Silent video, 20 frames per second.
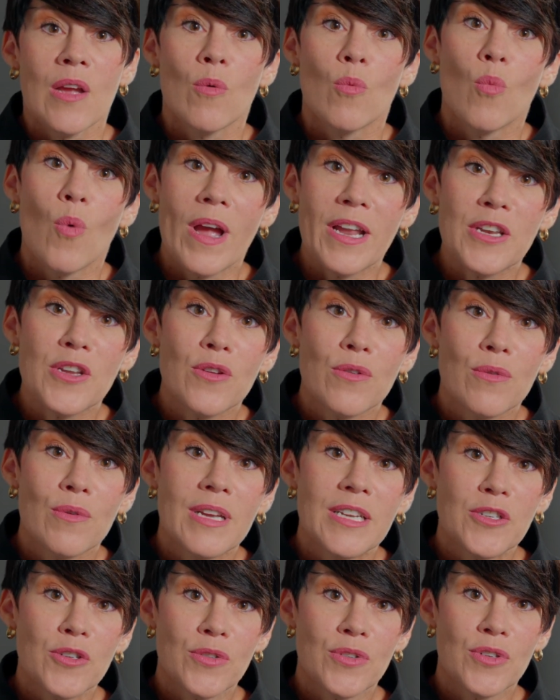When you
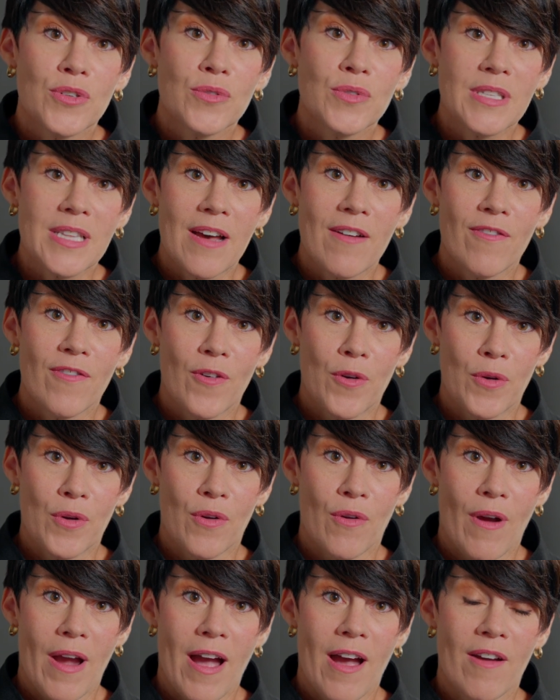introduce that
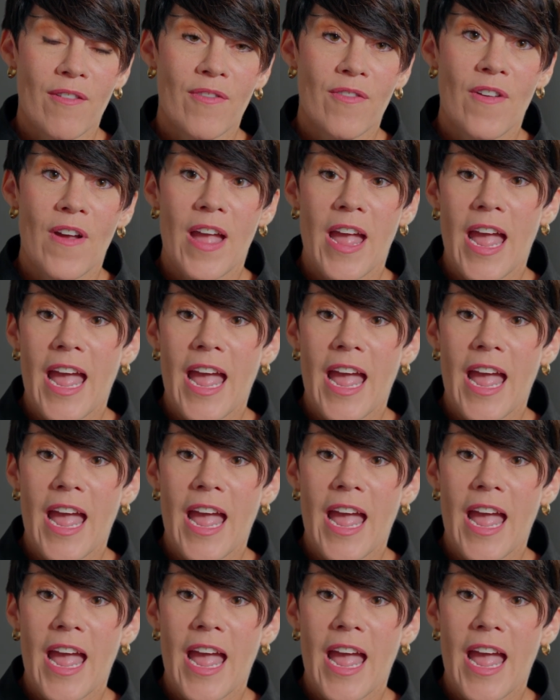photograph